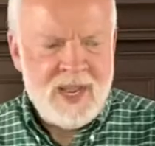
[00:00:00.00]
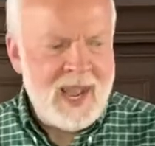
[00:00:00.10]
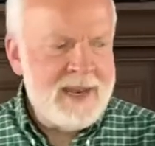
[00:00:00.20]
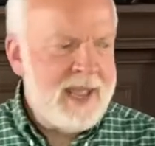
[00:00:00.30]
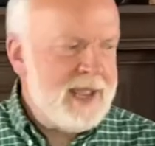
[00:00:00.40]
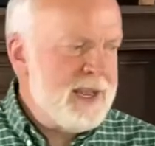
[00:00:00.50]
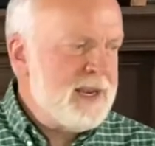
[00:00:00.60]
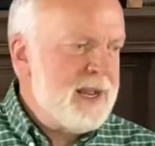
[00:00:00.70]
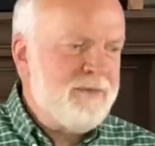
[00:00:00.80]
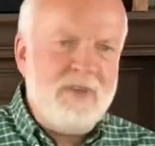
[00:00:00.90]
and they
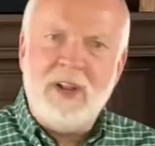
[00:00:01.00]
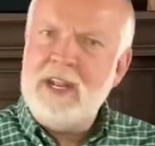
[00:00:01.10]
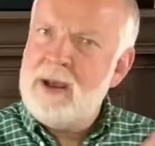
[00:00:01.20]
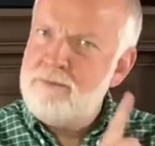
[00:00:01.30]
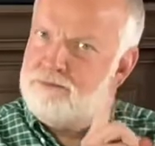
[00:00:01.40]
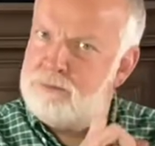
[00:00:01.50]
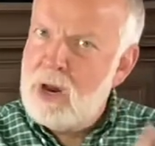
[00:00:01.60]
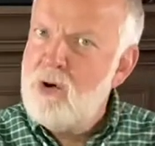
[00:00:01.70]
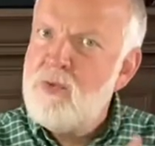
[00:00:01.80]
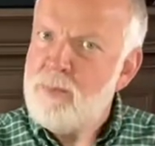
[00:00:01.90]
ended up filling up
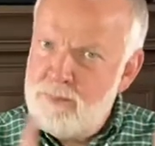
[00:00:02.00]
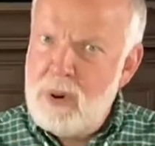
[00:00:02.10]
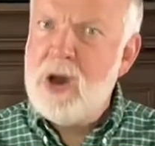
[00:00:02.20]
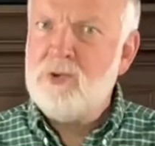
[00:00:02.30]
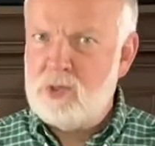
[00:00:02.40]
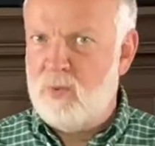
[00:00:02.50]
both boats,